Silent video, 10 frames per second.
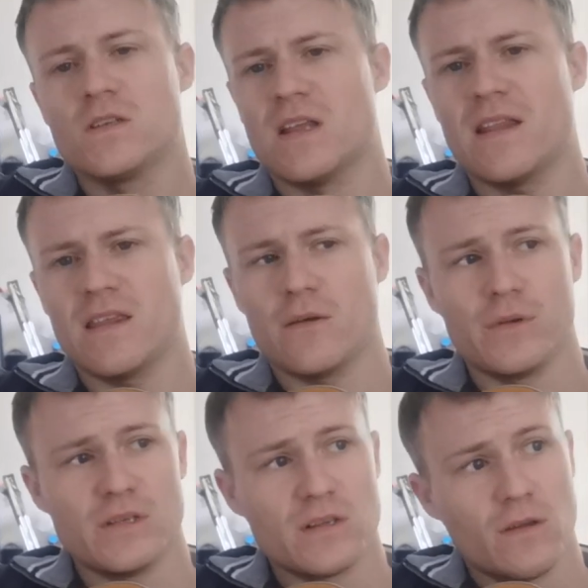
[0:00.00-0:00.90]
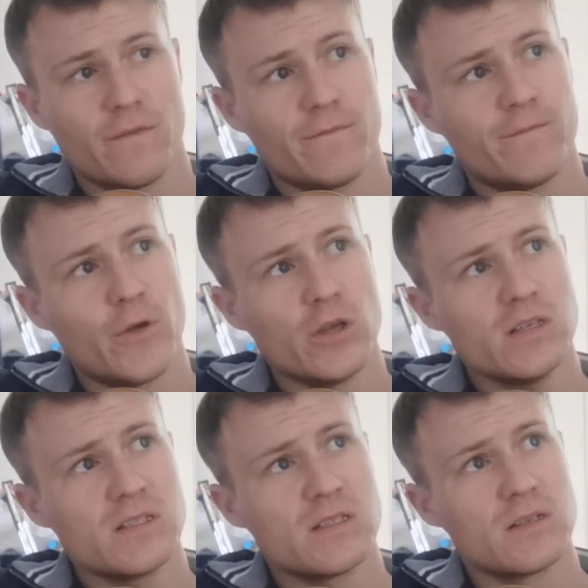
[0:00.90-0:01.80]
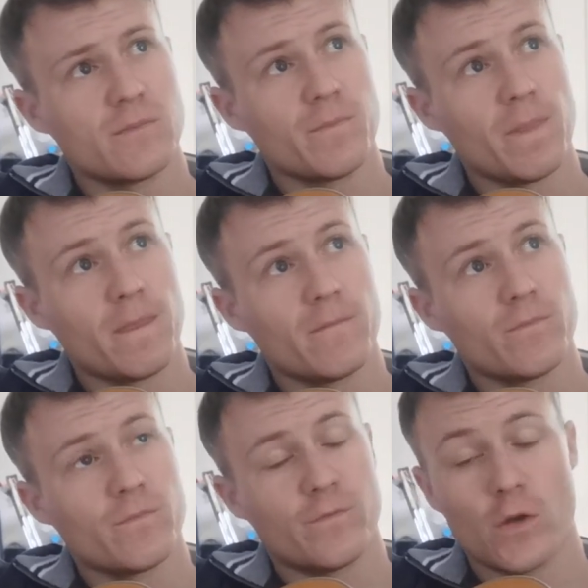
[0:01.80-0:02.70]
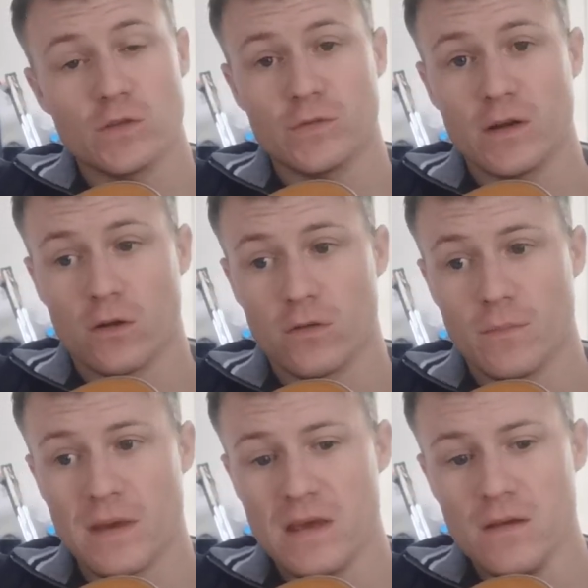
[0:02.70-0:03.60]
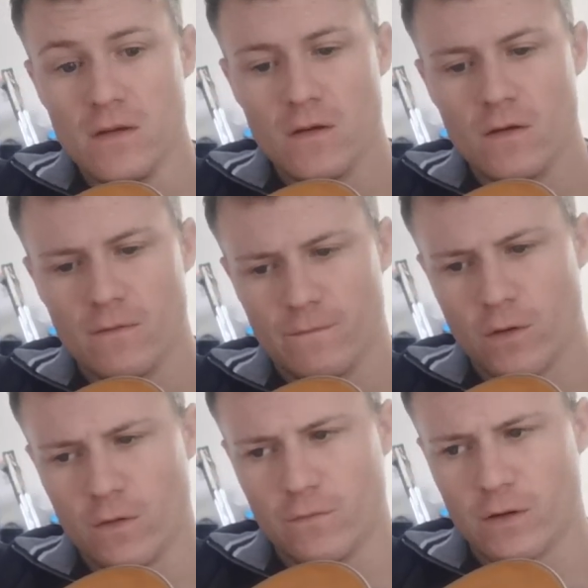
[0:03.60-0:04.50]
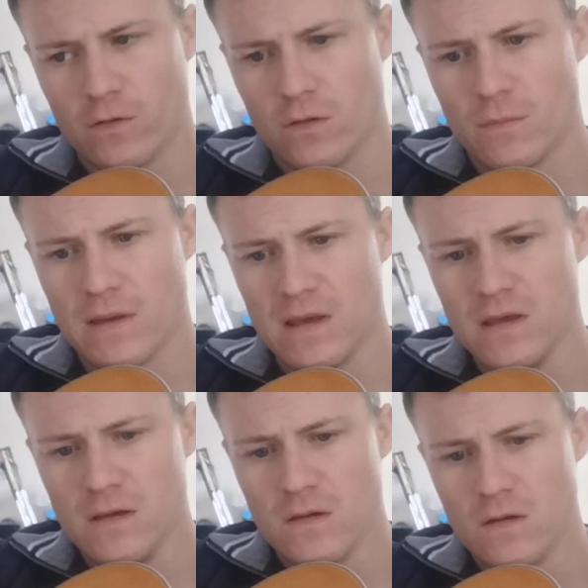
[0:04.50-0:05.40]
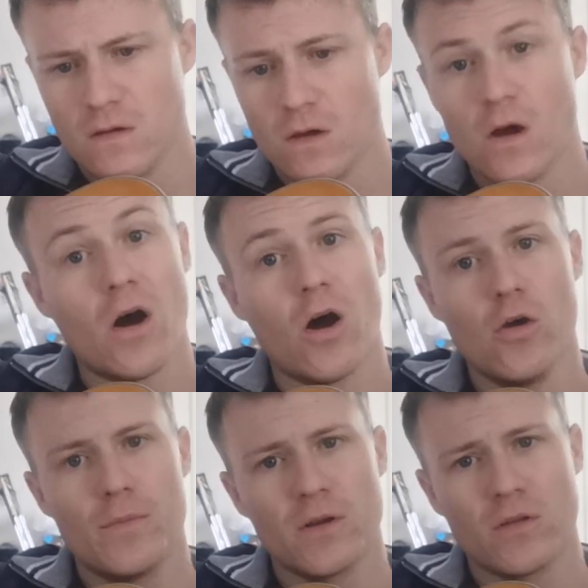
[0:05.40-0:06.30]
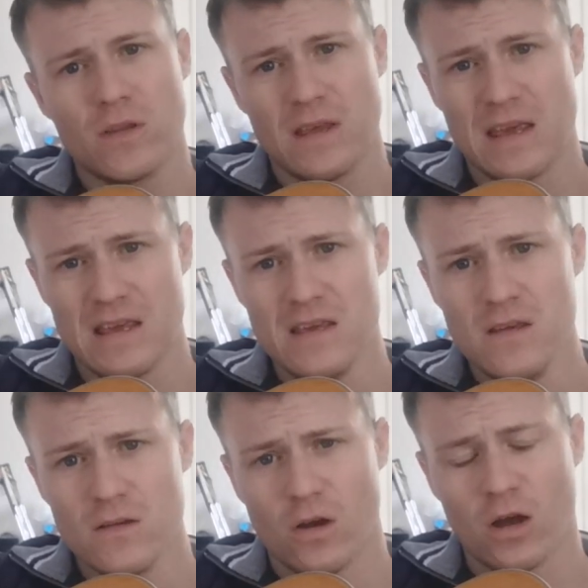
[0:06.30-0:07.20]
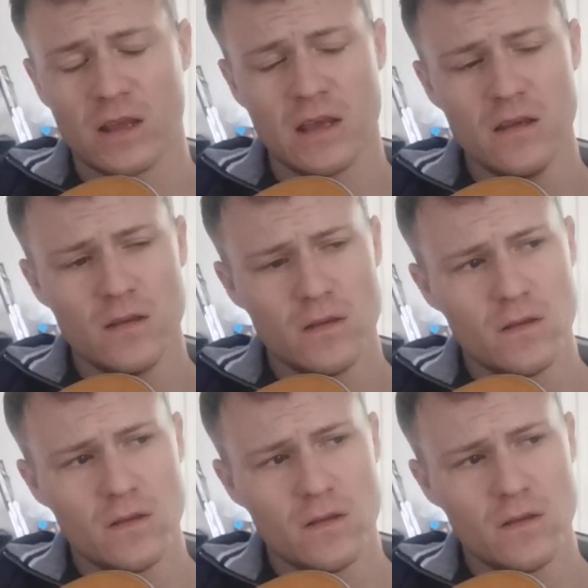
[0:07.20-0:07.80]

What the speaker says: so that there is 1st fret on the B, 3rd fret on the B, open on the E, high E,